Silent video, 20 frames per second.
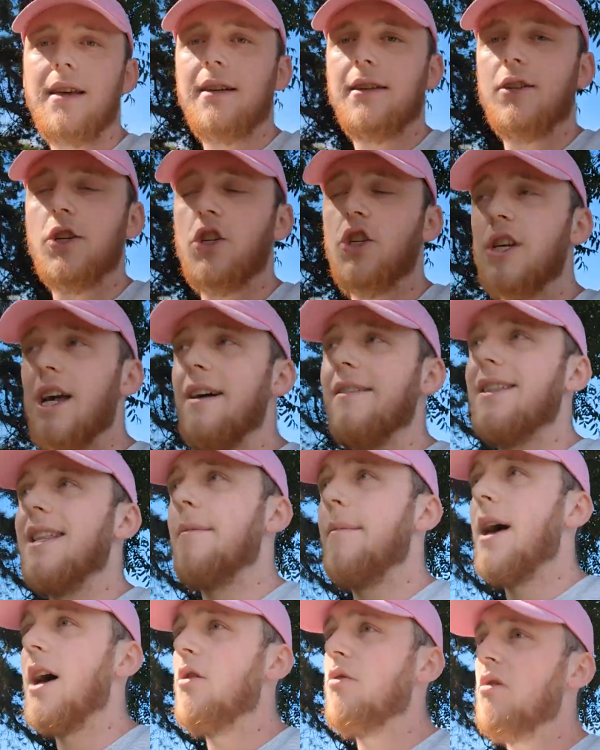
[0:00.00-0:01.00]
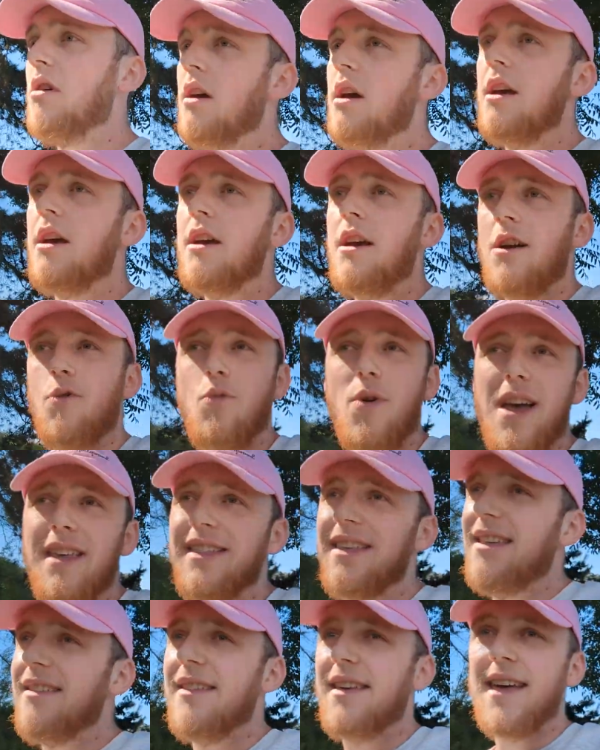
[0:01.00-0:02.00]
just shout them out
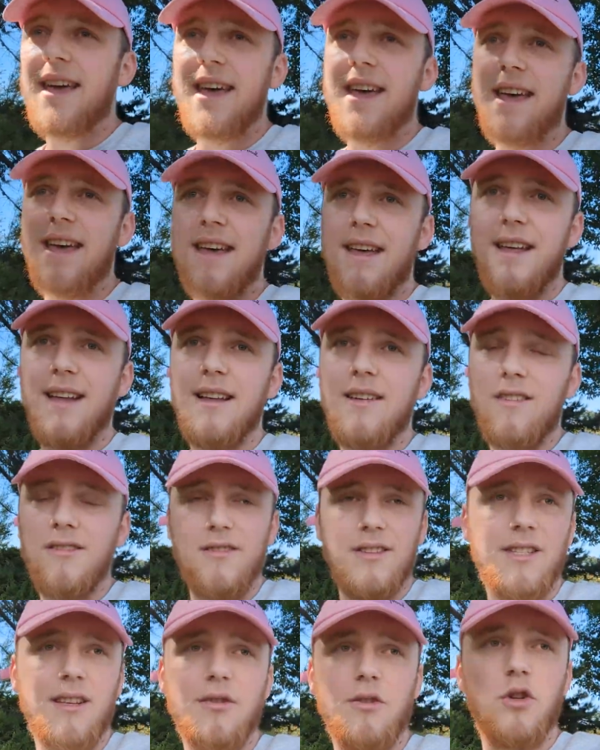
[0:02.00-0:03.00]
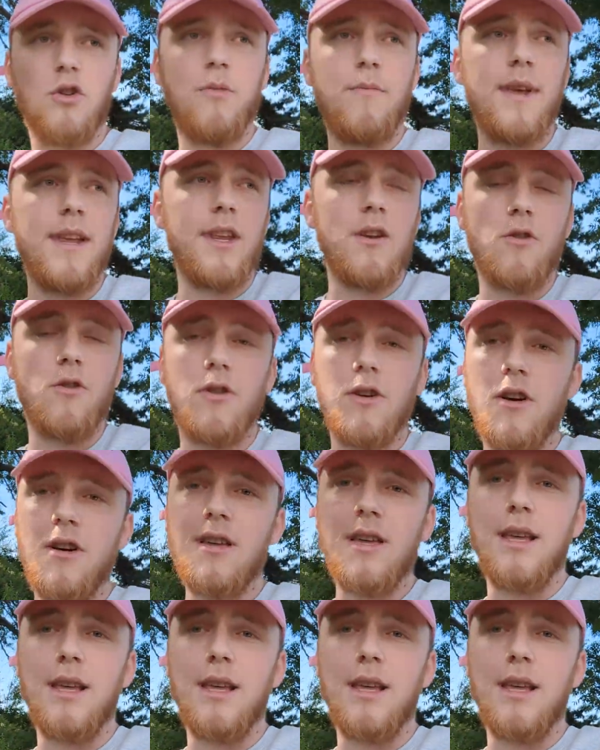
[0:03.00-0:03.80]
whether they're on social media or not.